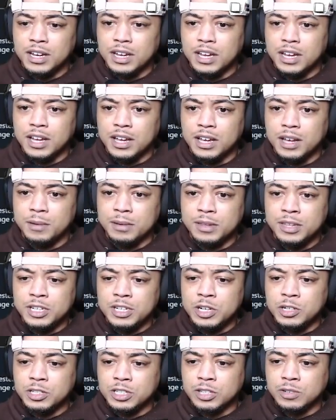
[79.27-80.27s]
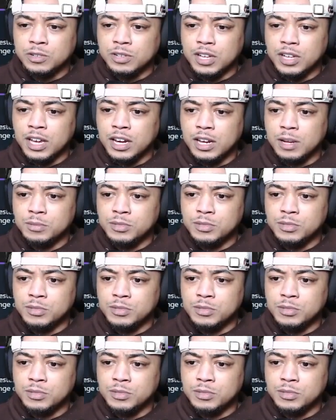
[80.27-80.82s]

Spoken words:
And then here's a little cut up